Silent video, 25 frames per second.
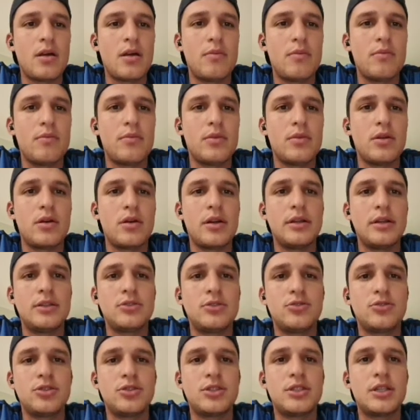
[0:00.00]
not
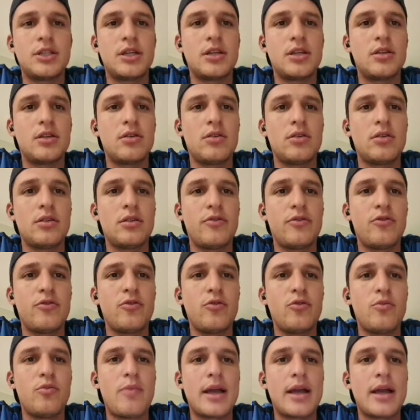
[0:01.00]
interested on the
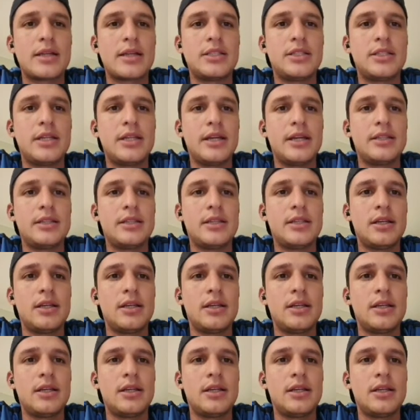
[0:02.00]
fullbacks yet.